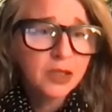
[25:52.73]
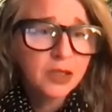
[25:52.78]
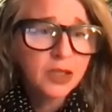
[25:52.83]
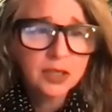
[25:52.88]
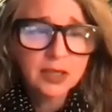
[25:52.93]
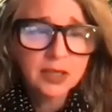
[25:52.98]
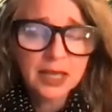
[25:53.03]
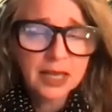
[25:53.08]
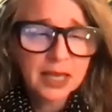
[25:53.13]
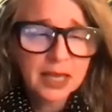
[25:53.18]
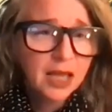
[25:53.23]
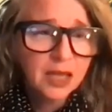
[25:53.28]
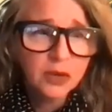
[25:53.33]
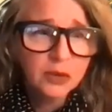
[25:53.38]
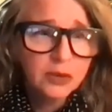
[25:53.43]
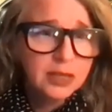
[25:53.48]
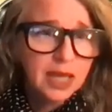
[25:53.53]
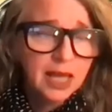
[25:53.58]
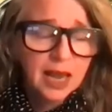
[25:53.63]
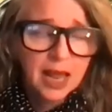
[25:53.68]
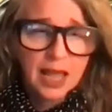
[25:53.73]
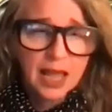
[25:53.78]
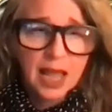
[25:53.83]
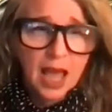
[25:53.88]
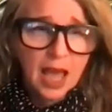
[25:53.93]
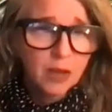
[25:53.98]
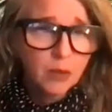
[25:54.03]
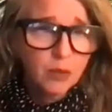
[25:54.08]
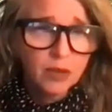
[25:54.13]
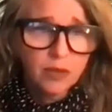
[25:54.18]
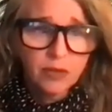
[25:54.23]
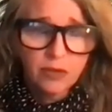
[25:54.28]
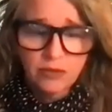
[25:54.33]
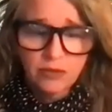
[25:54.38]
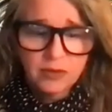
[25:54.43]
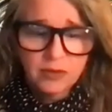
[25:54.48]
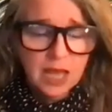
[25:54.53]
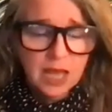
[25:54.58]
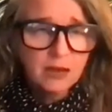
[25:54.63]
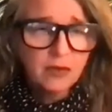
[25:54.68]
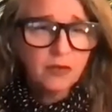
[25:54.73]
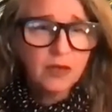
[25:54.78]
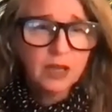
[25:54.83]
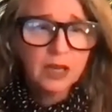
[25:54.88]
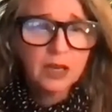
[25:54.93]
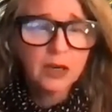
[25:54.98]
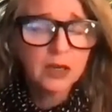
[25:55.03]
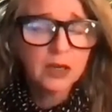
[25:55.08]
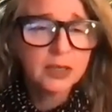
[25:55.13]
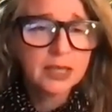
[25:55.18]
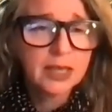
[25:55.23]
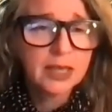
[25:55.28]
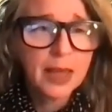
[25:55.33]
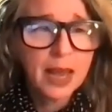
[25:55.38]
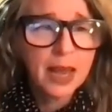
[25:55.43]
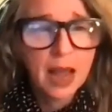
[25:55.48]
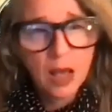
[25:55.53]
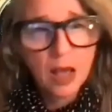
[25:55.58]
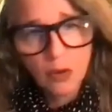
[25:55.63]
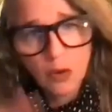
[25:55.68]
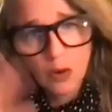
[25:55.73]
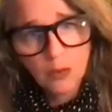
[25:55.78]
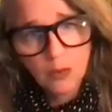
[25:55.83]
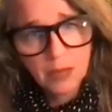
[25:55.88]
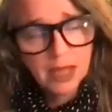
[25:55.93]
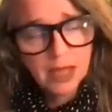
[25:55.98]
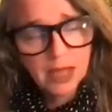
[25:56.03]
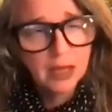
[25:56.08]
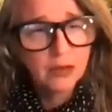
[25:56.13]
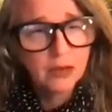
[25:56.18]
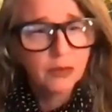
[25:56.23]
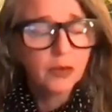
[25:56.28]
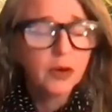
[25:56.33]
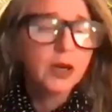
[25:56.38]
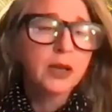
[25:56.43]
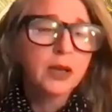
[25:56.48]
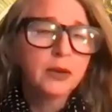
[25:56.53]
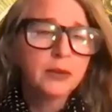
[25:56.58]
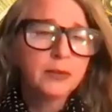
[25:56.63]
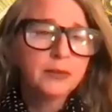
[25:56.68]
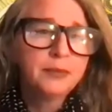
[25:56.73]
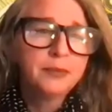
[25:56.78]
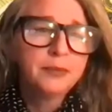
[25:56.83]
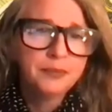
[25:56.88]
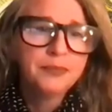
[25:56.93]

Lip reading: She's, yeah, use that AI with 10 fingers and then I'll go make it for you.